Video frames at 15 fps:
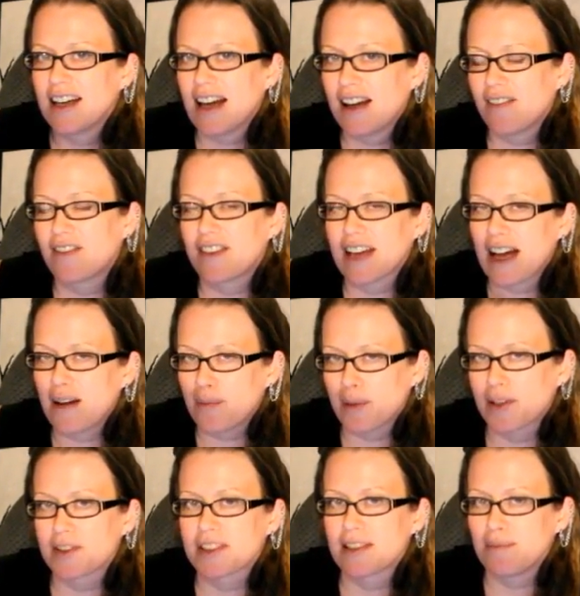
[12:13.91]
Have that
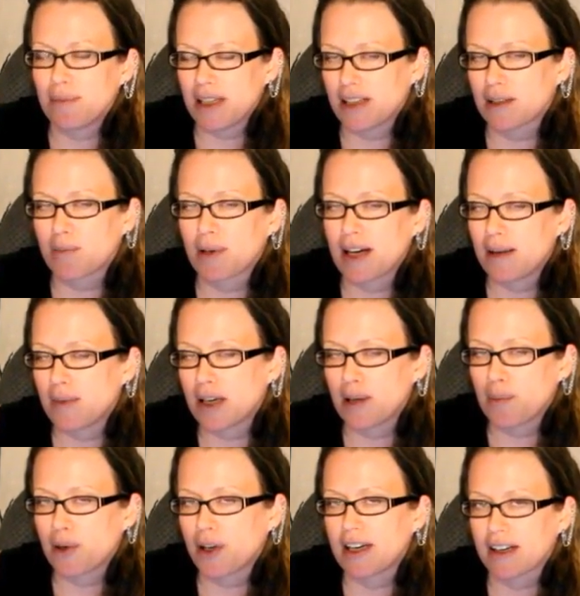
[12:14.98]
person be the
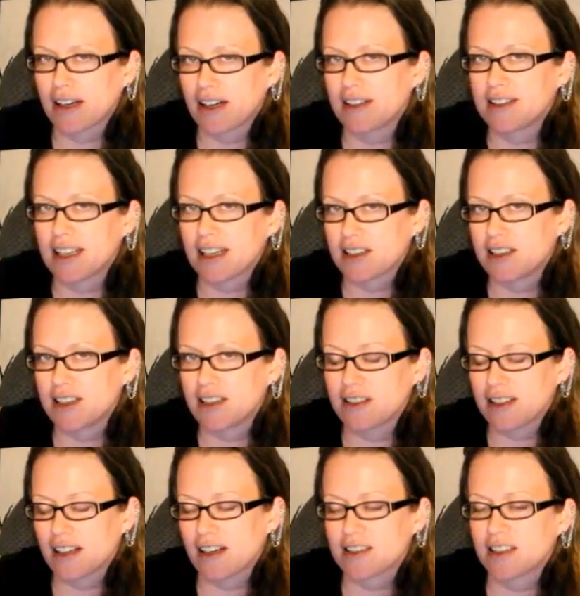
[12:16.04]
primary point of contact to your
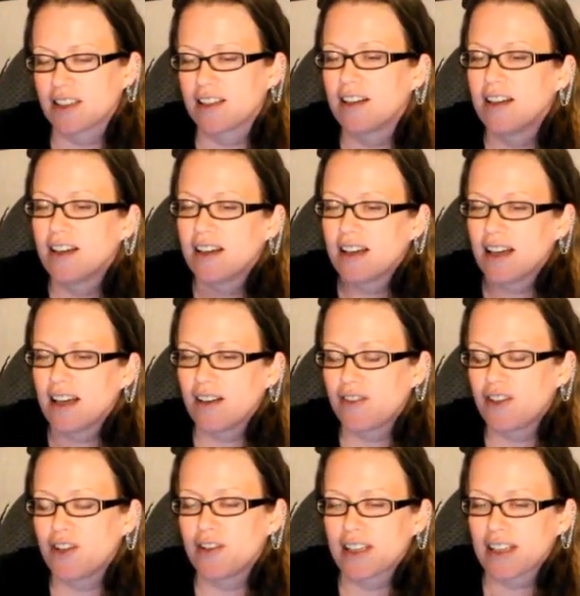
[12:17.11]
doctor.
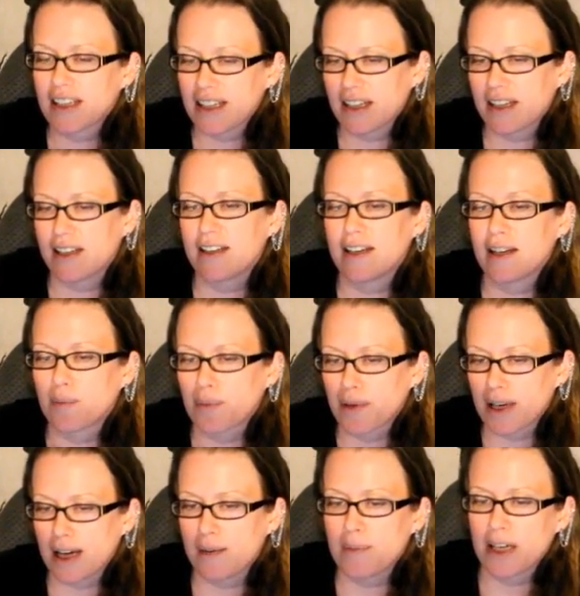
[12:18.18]
If you can get a
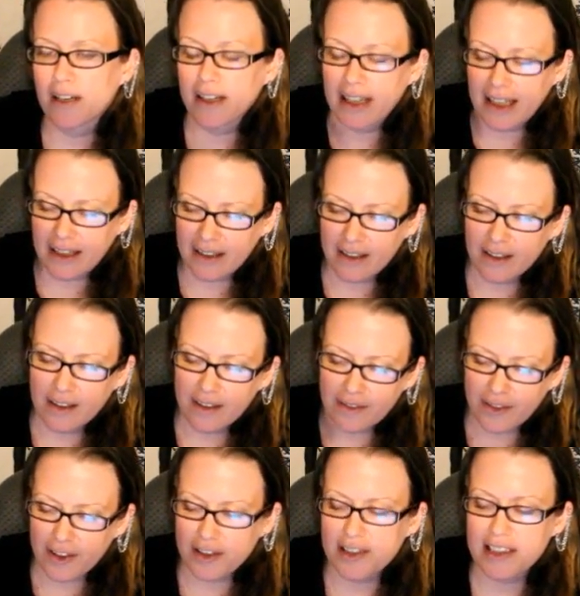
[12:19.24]
primary
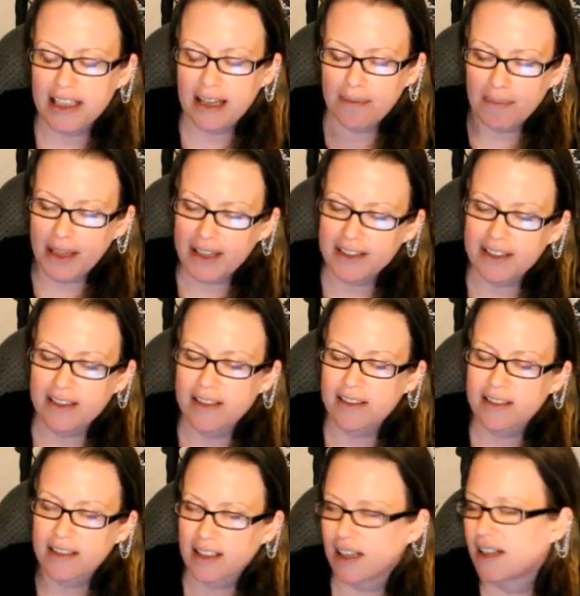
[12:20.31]
first name
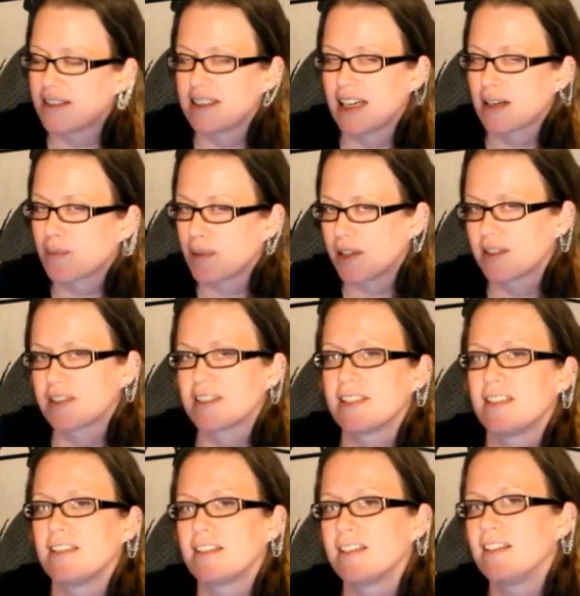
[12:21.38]
basis contact
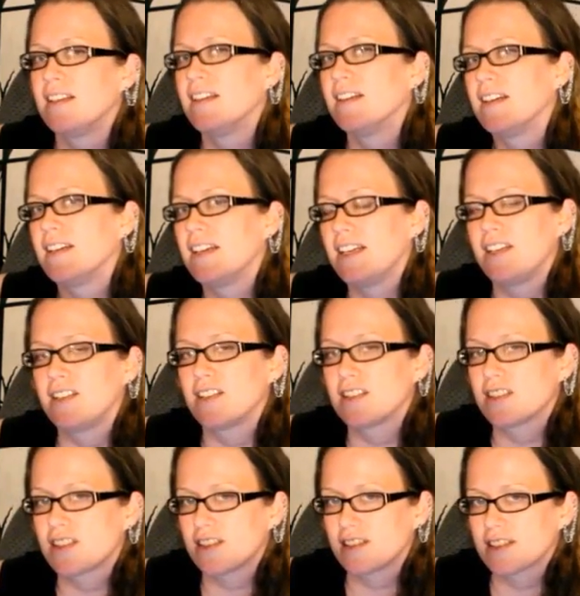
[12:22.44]
person in your
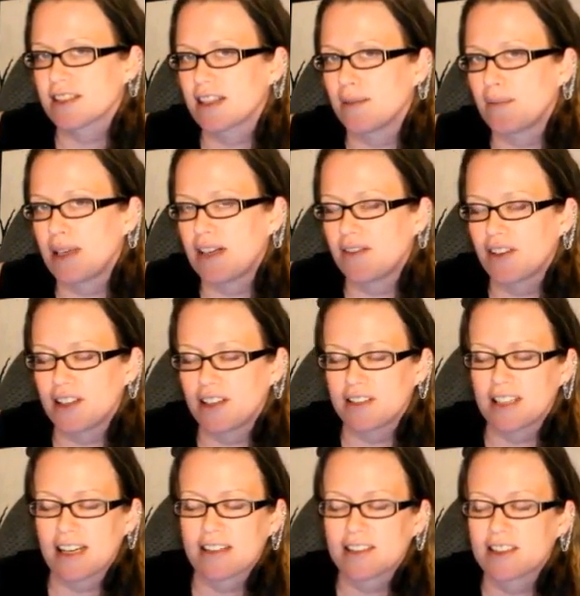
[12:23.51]
insurance company for your
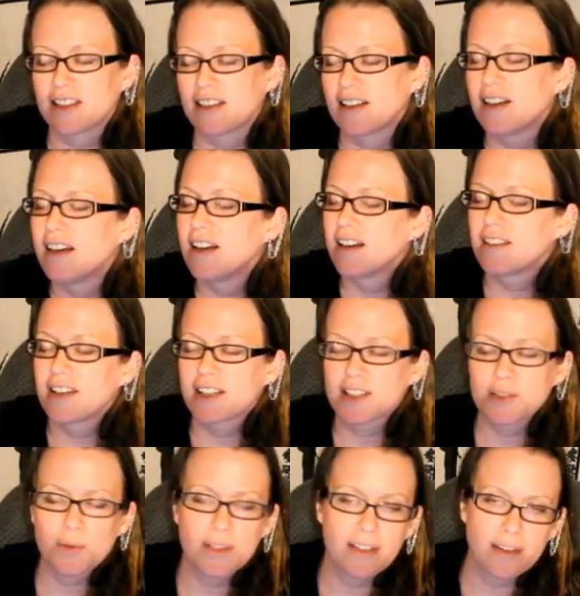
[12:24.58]
doctor, that
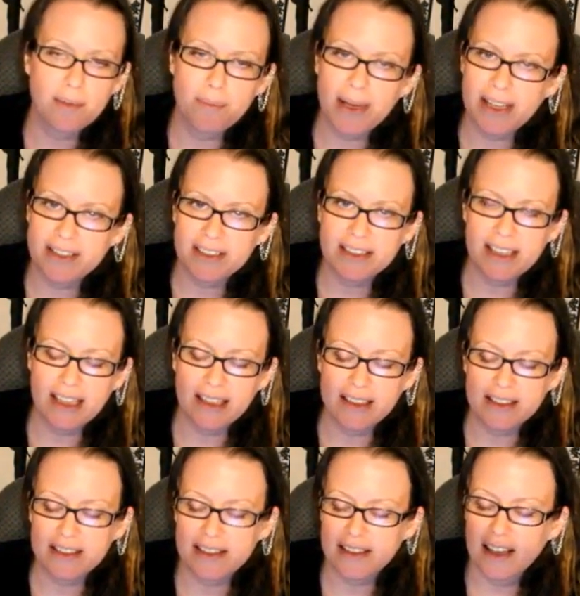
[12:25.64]
is one of the best
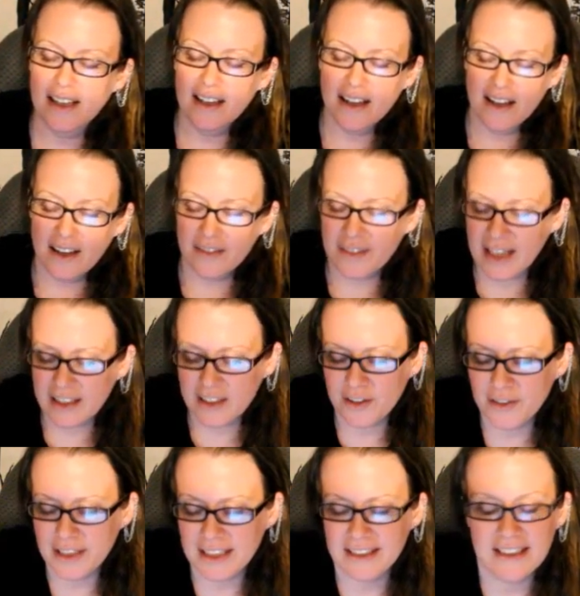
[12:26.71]
things that you
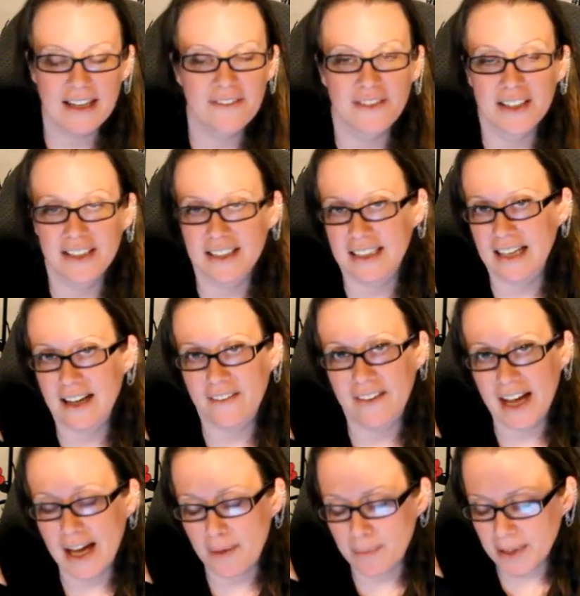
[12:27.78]
can definitely have
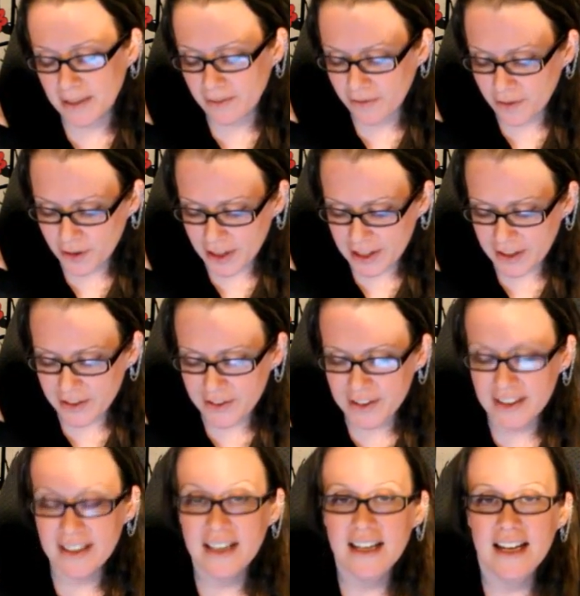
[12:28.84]
happen for
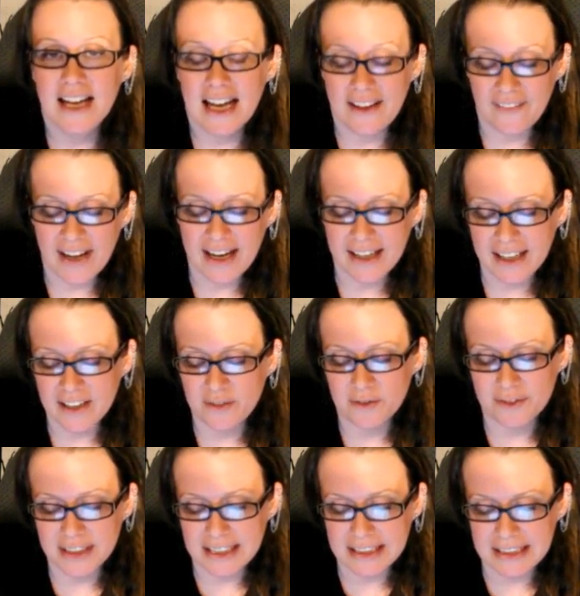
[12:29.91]
you, and that can
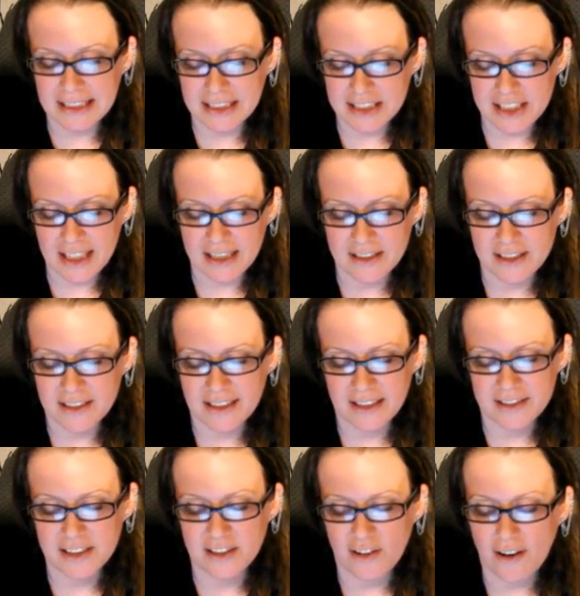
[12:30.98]
really change
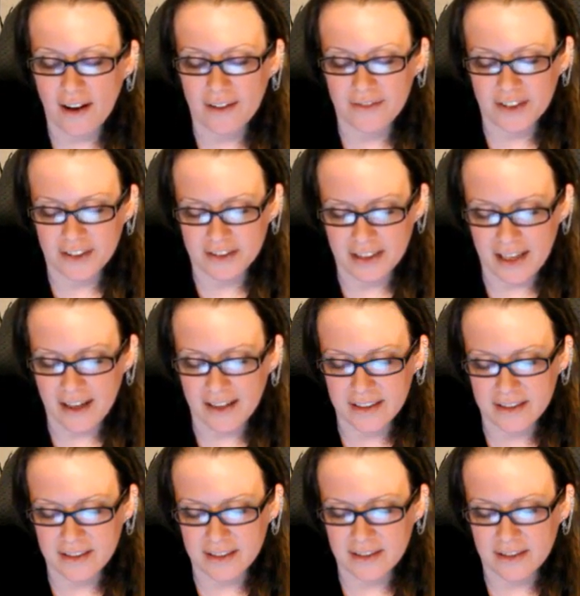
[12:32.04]
things an awful
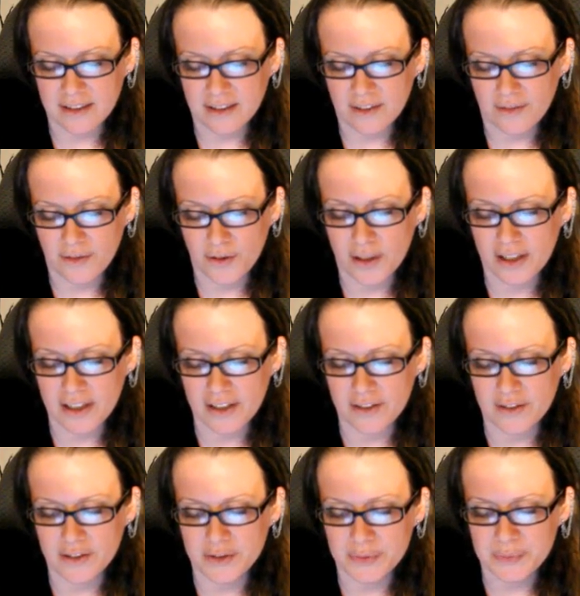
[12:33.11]
lot for
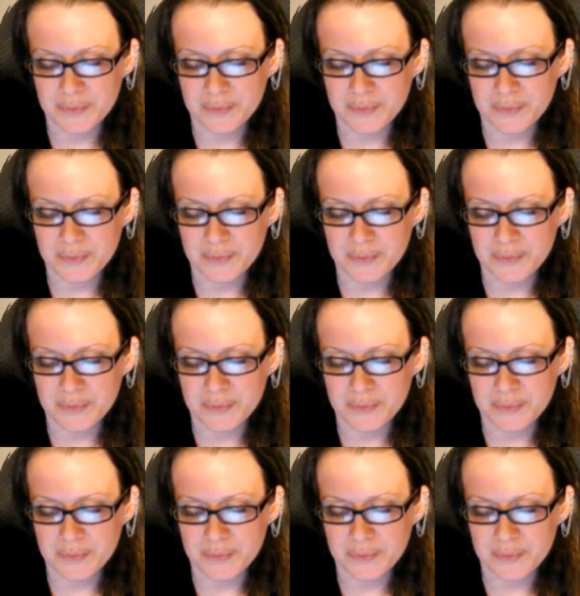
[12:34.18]
you.